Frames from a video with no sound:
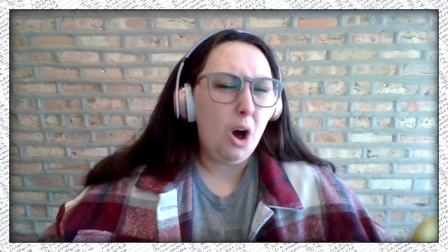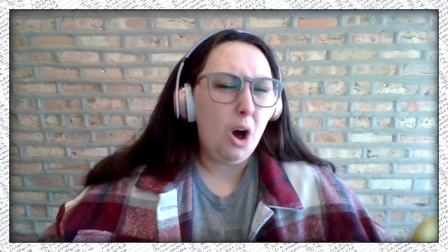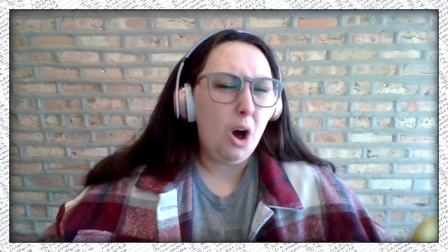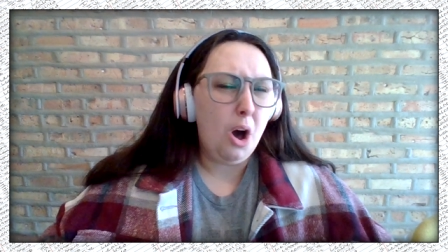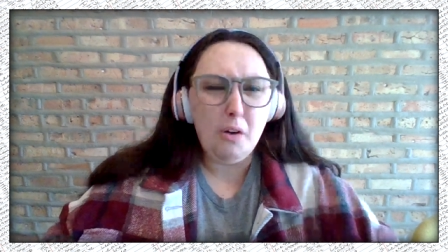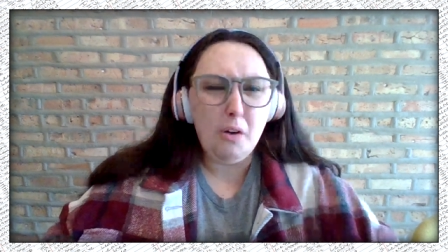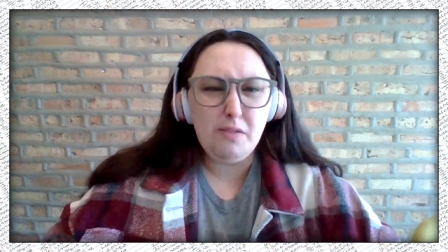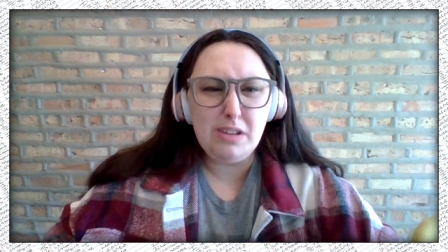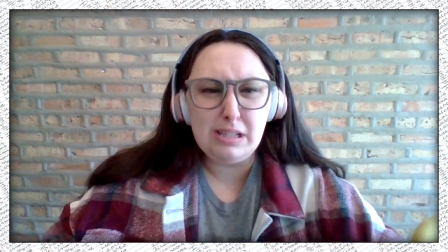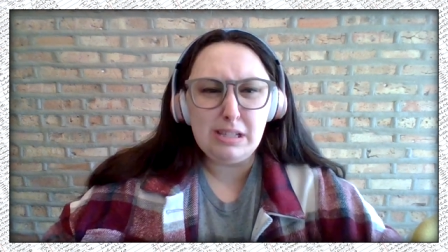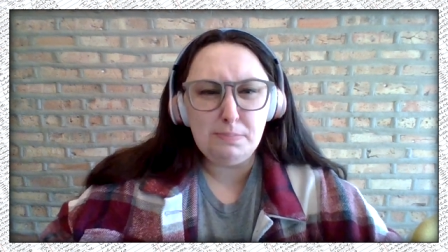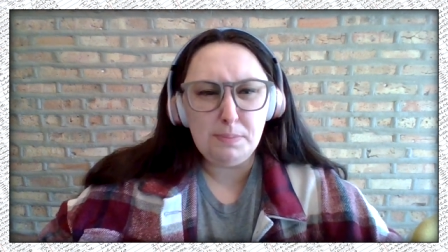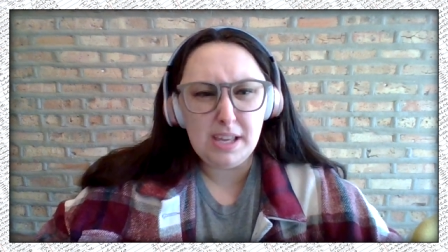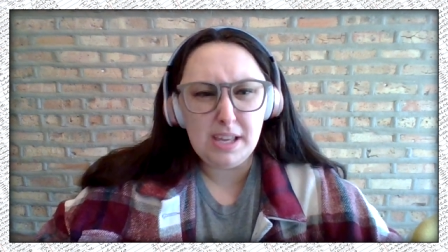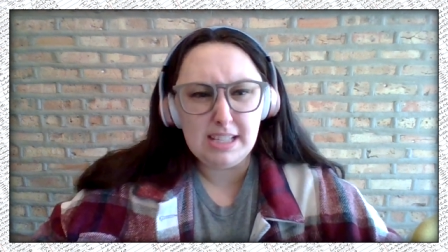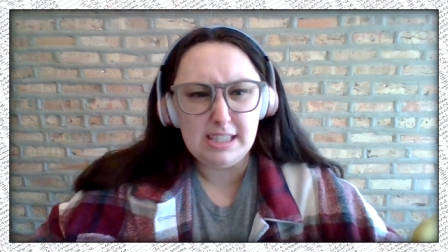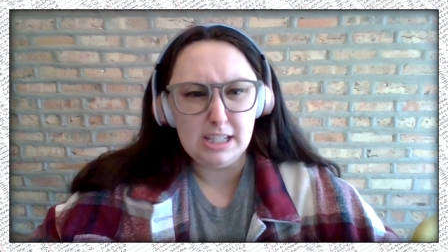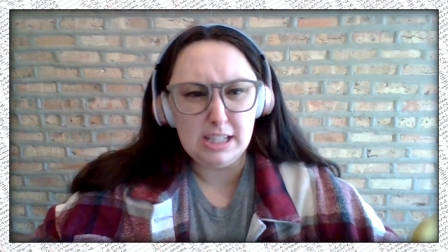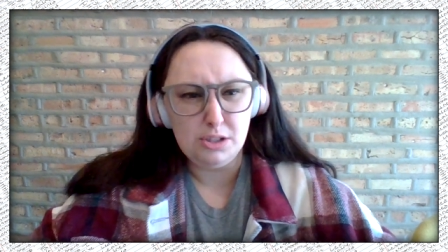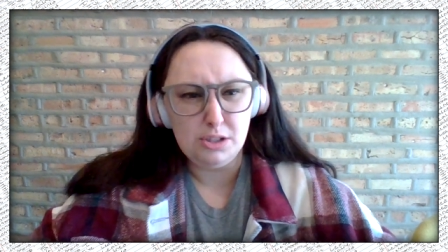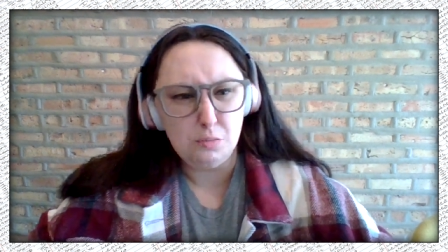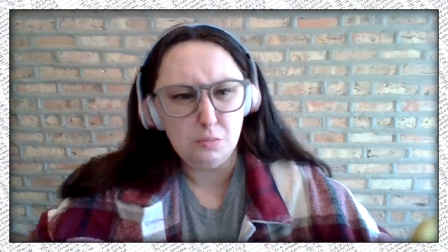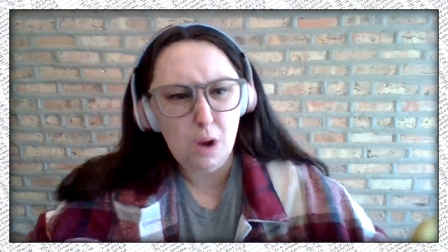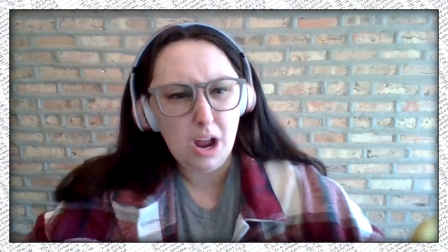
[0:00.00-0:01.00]
"Oh, this
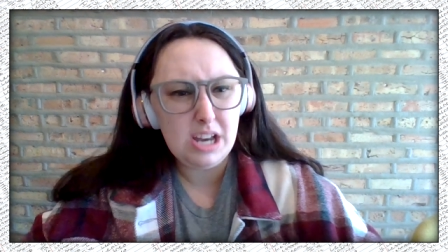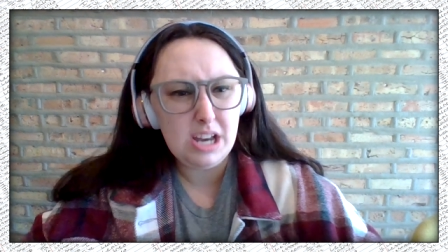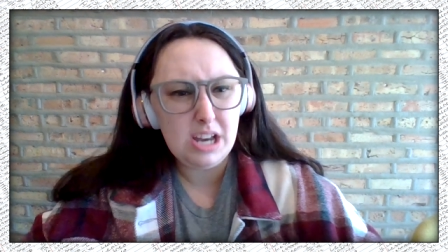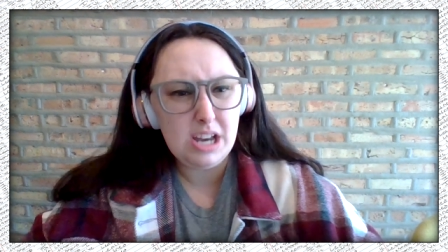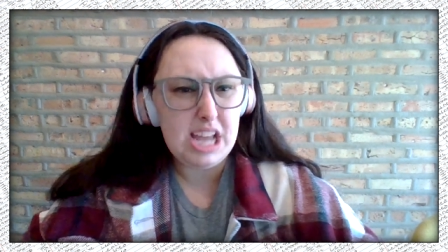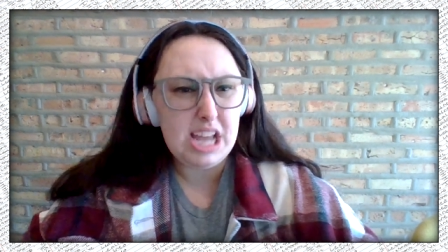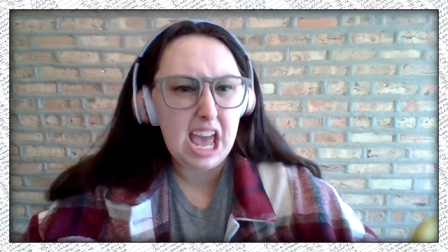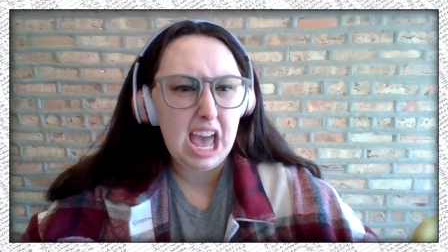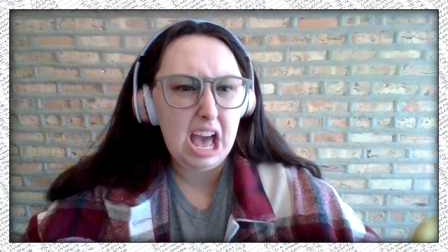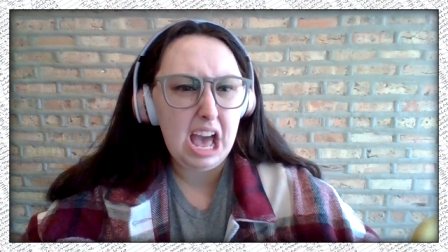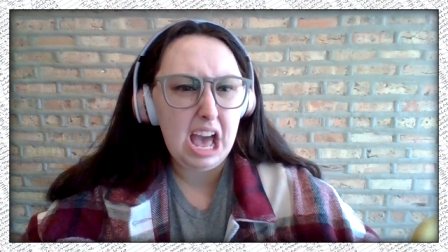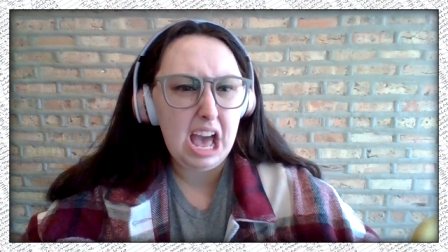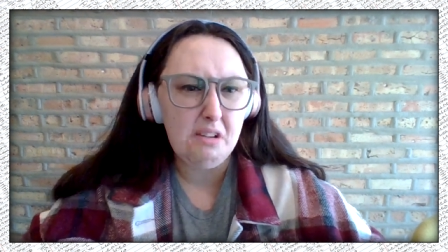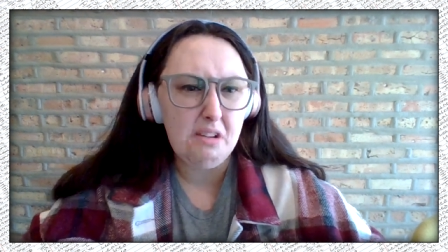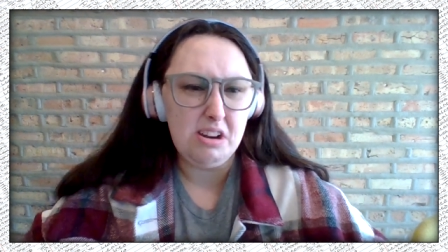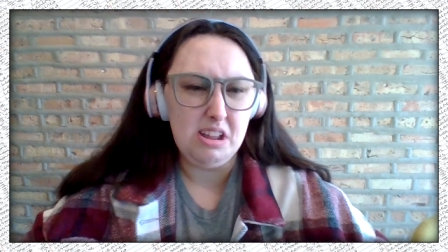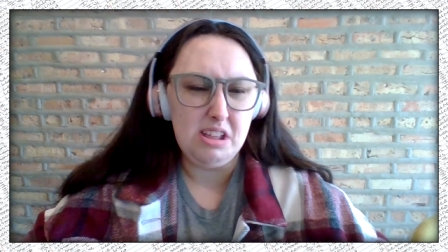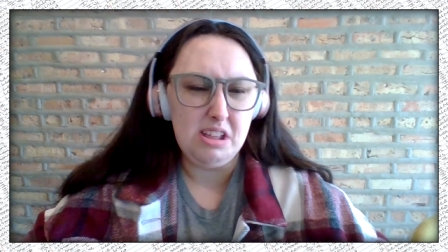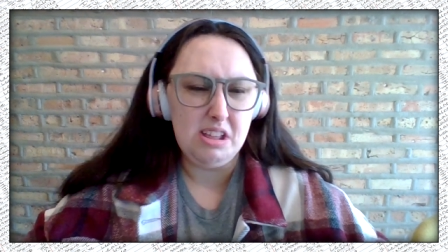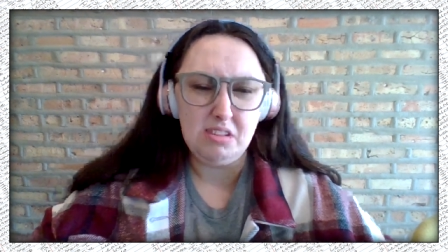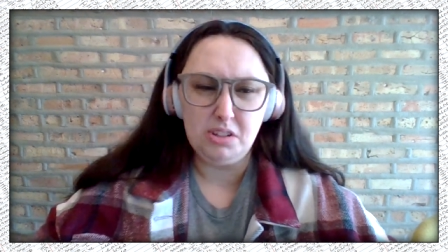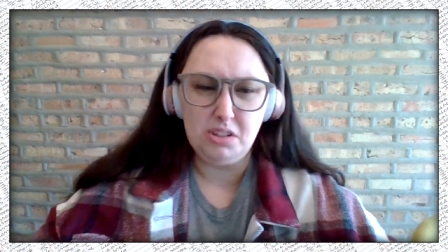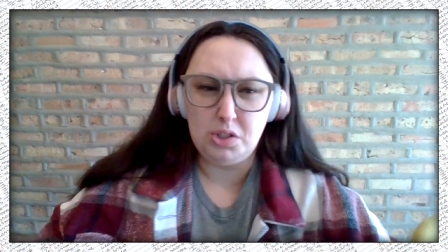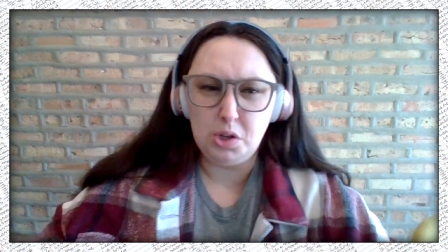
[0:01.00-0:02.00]
place is run down, and
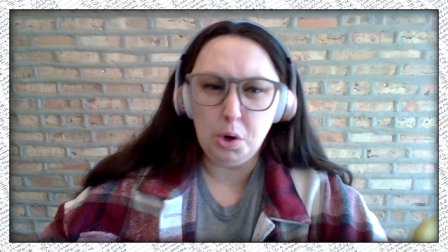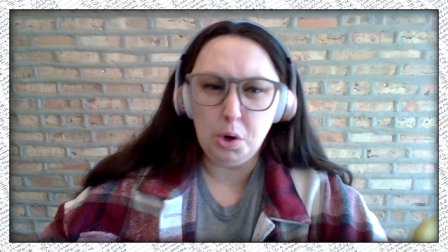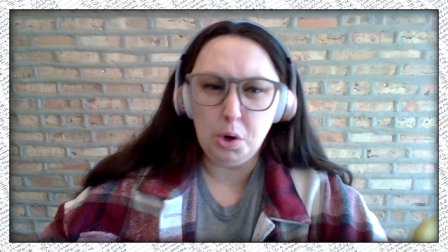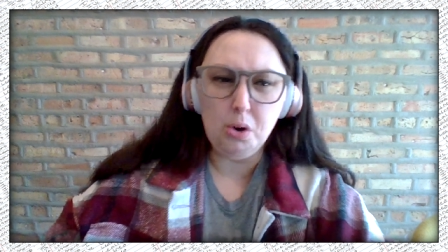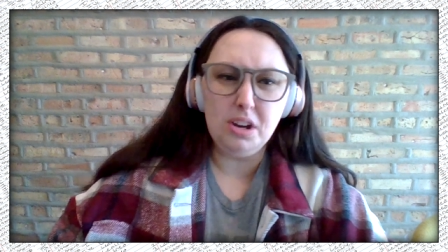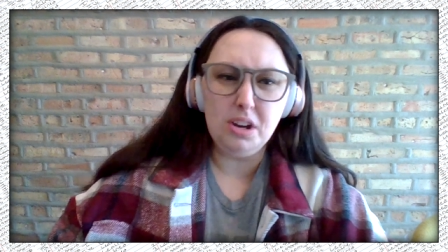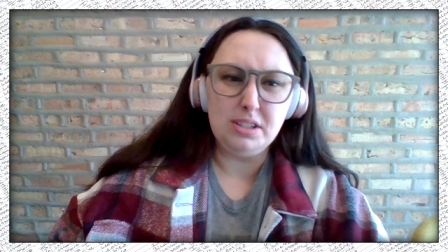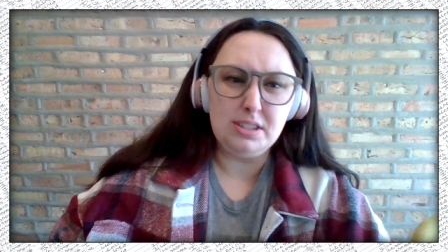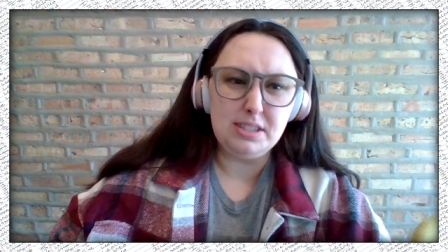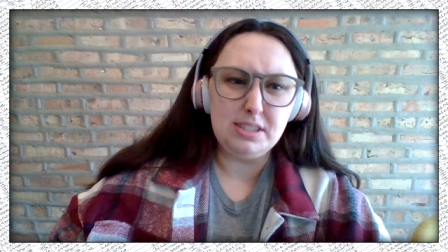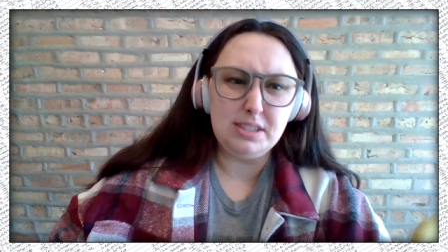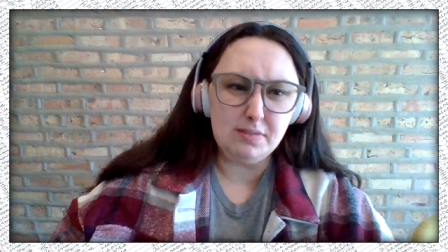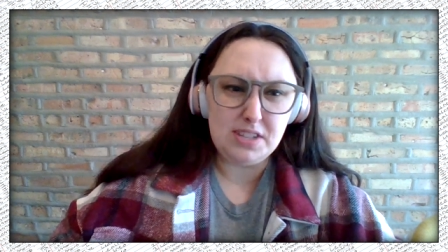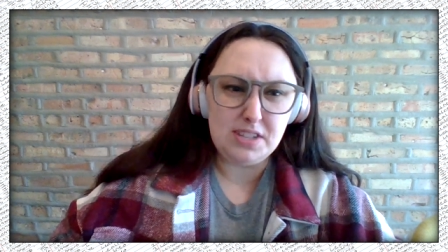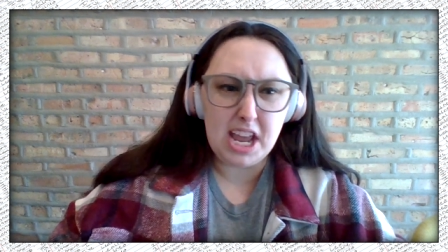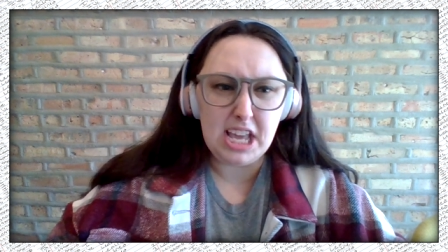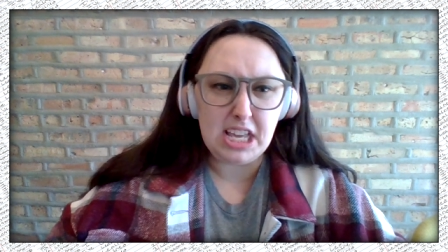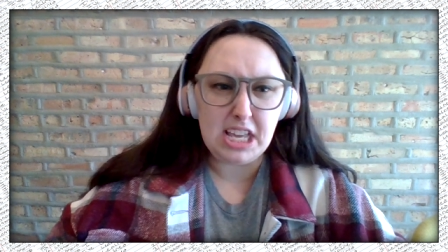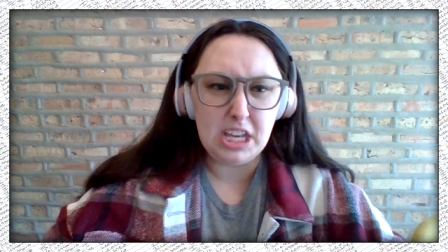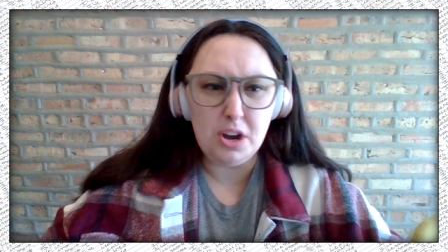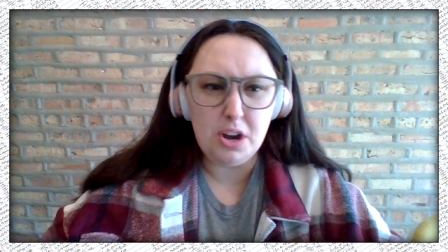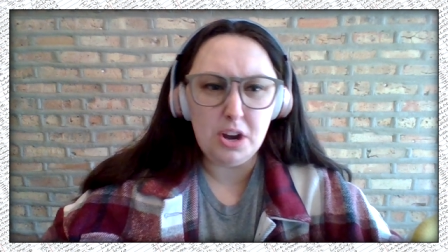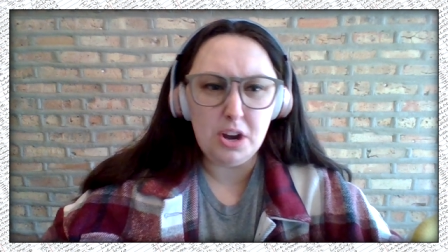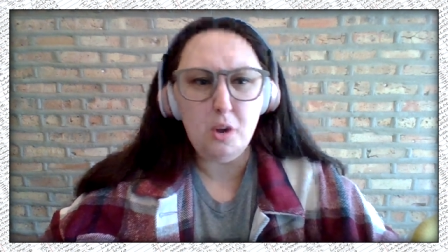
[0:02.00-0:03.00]
tourists have
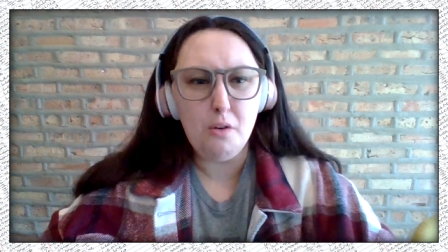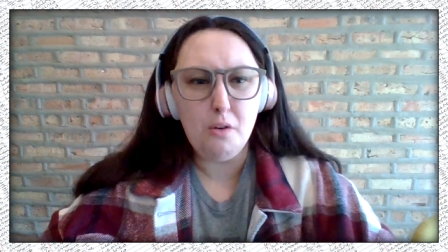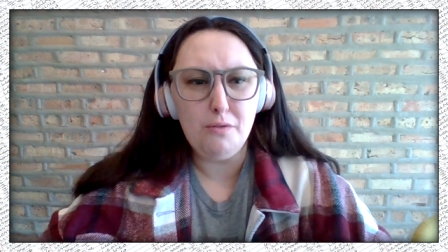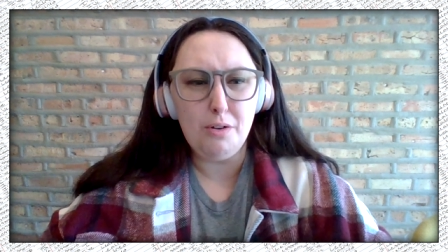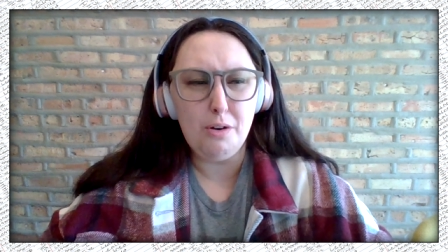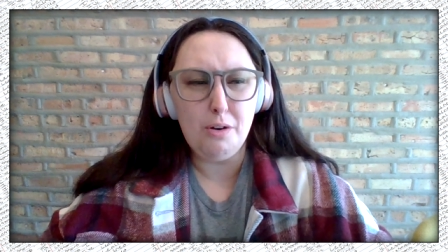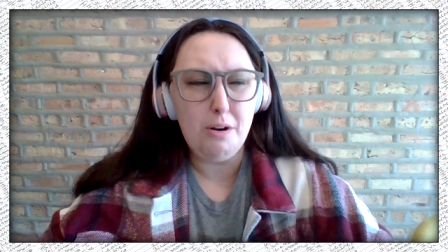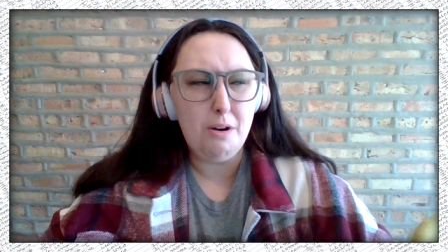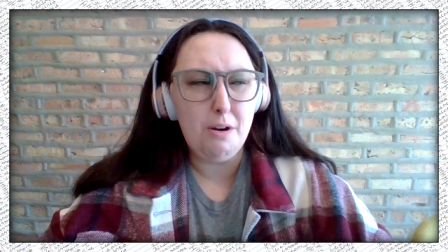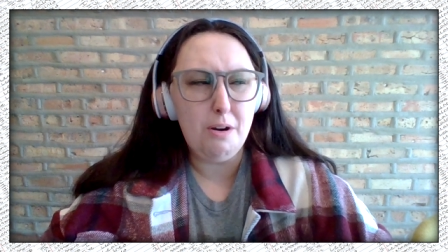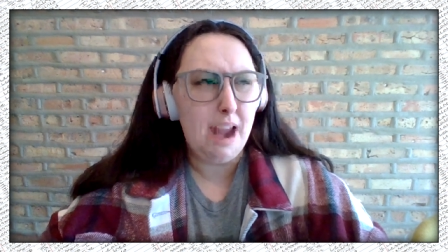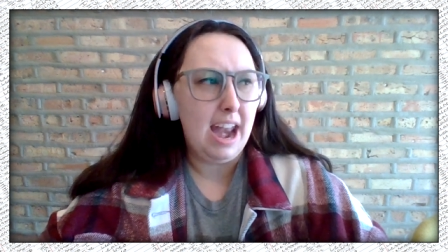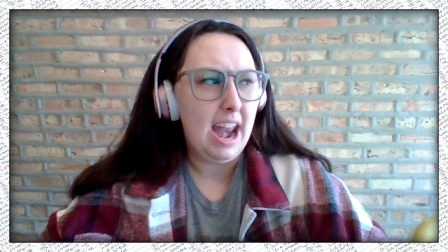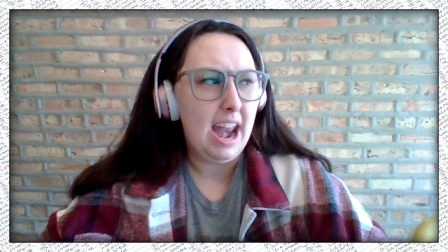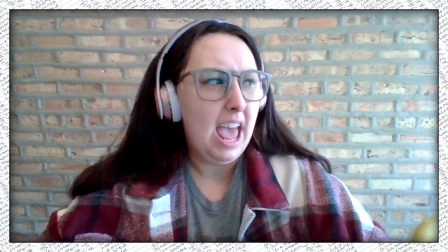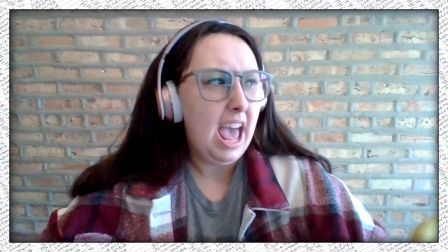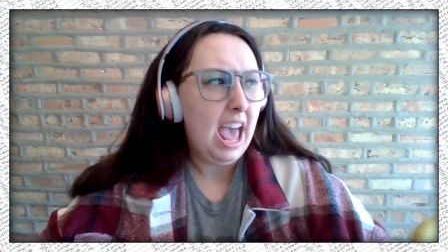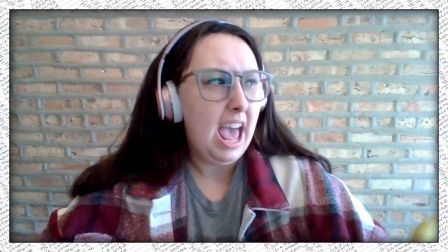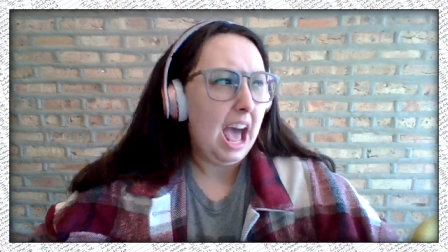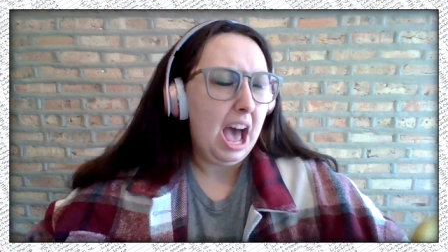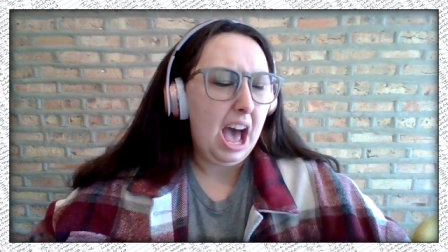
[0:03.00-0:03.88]
taken over, and